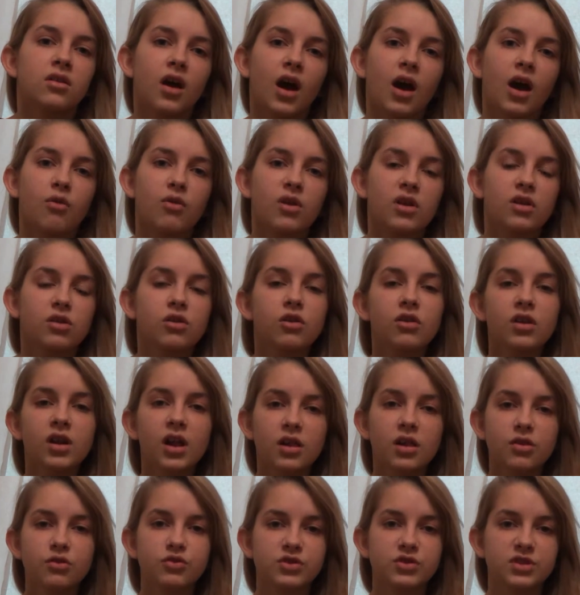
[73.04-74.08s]
Our
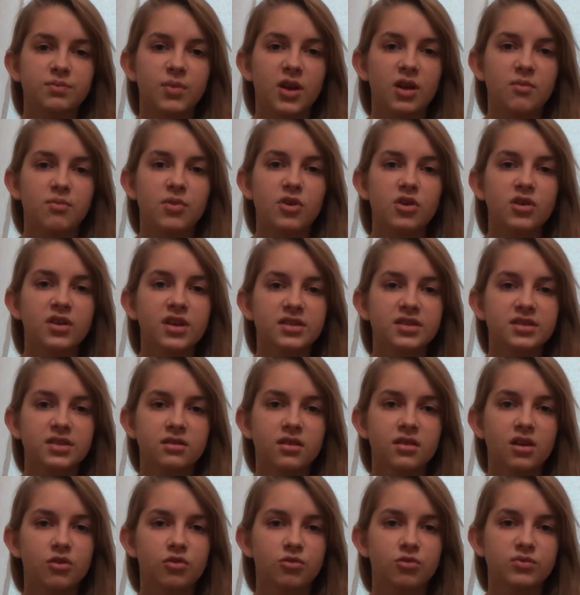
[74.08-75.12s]
local newspaper,
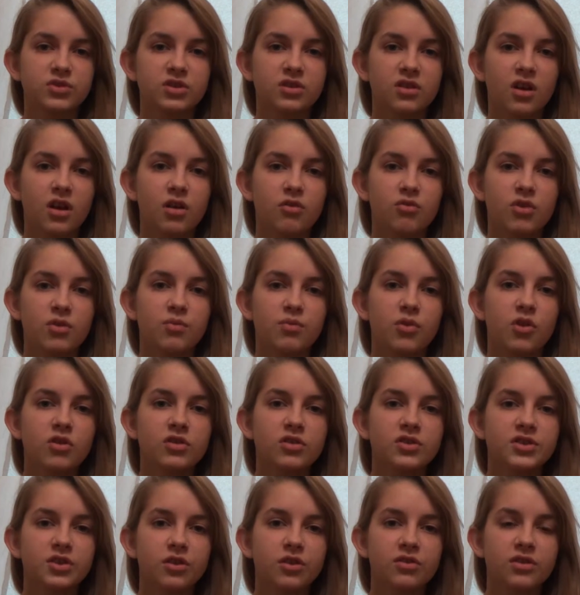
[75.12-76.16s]
Gazeta Rumska,
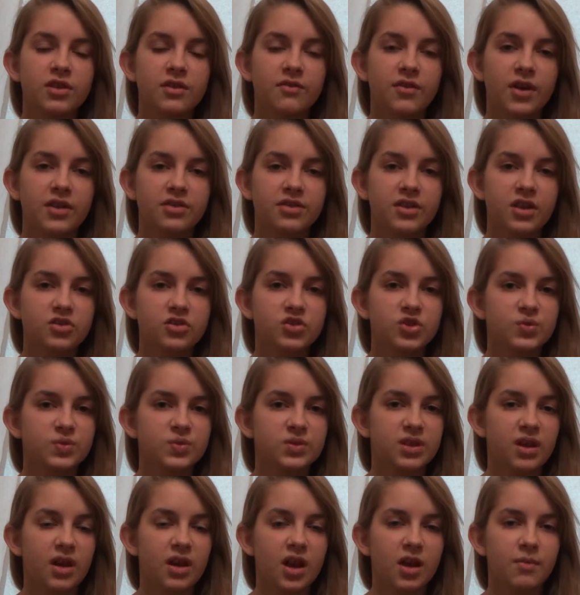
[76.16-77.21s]
reports on the
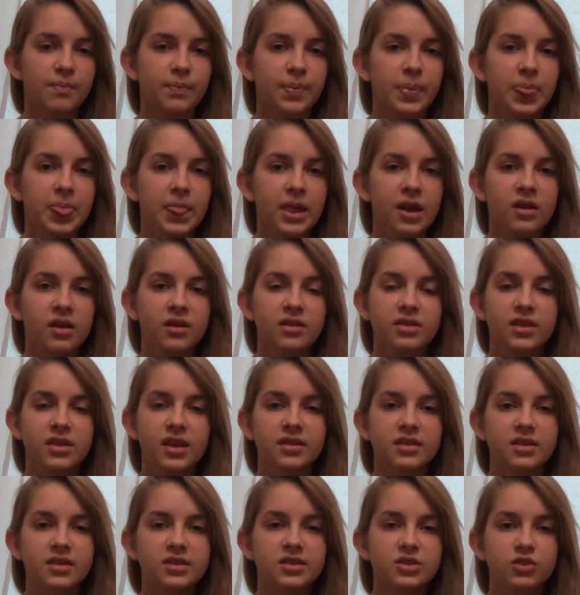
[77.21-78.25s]
foundation's aim,
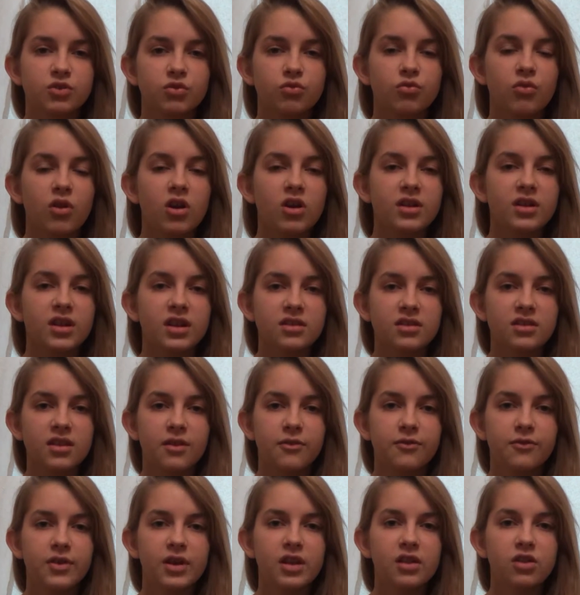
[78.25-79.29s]
that is to work in the
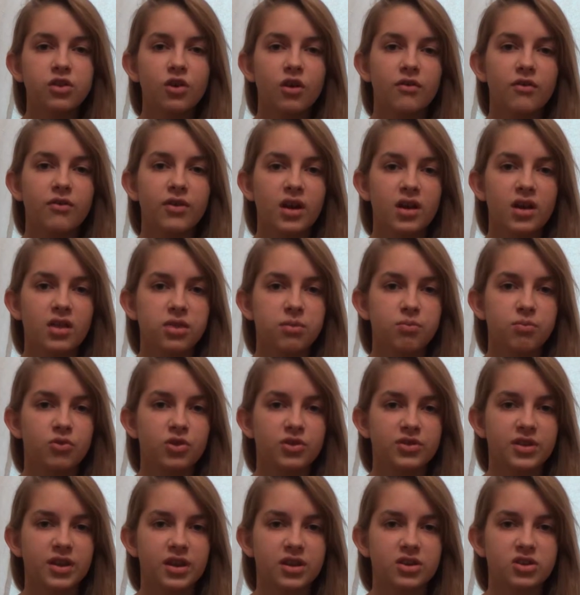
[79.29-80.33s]
field of health
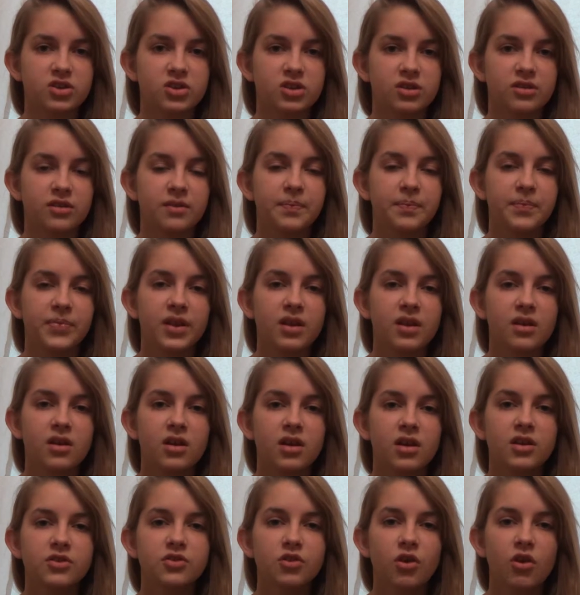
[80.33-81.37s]
protection.
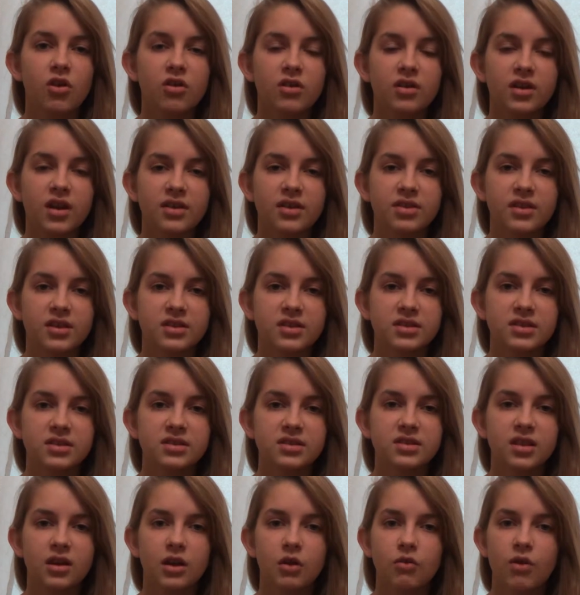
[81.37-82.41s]
It
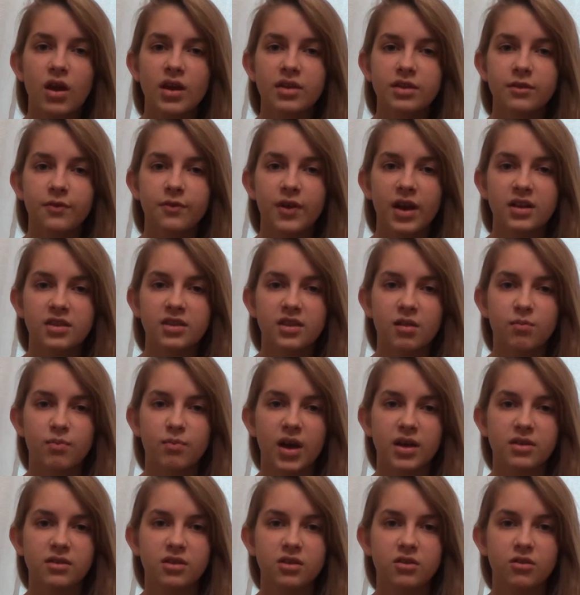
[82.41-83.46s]
organizes the grand final
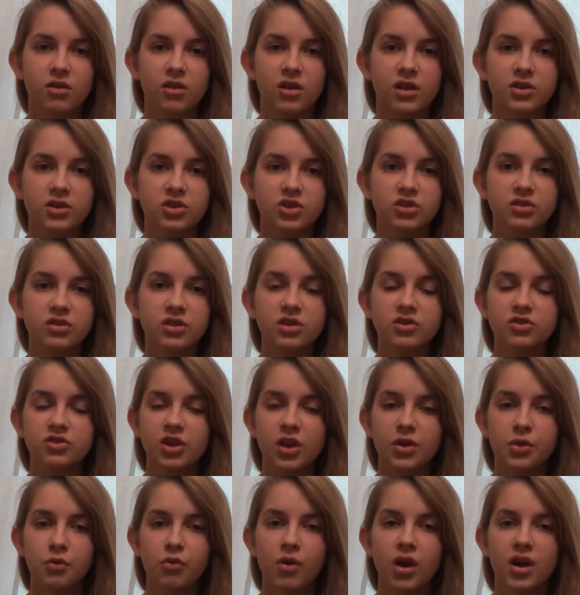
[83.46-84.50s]
money collection in
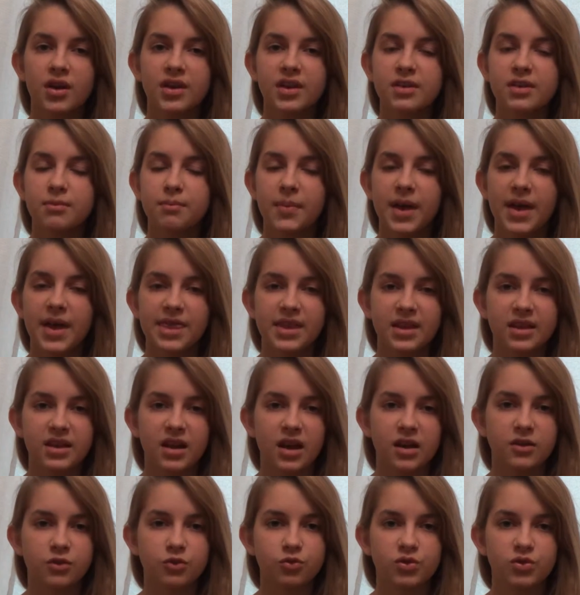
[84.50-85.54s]
January in many
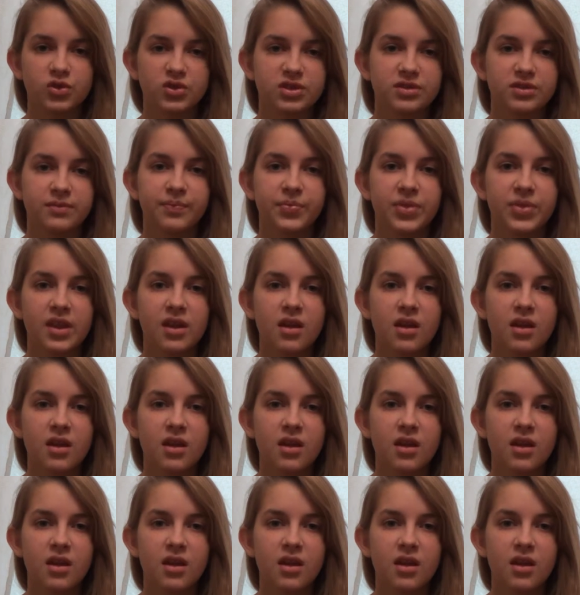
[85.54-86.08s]
countries.